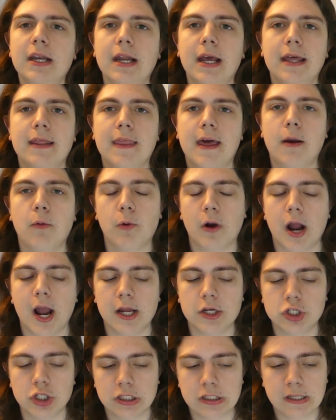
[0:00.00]
And then where I
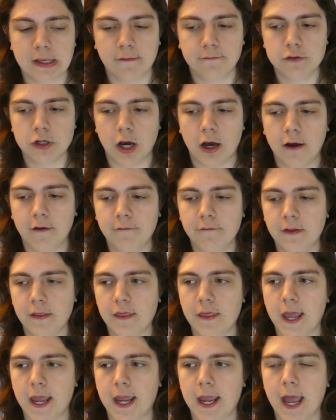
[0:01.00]
just left off,
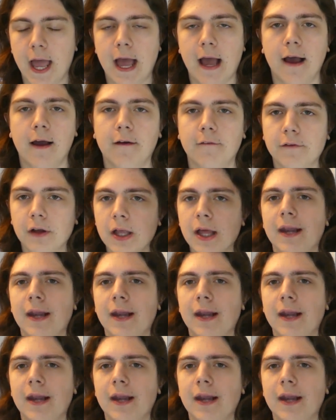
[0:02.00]
they have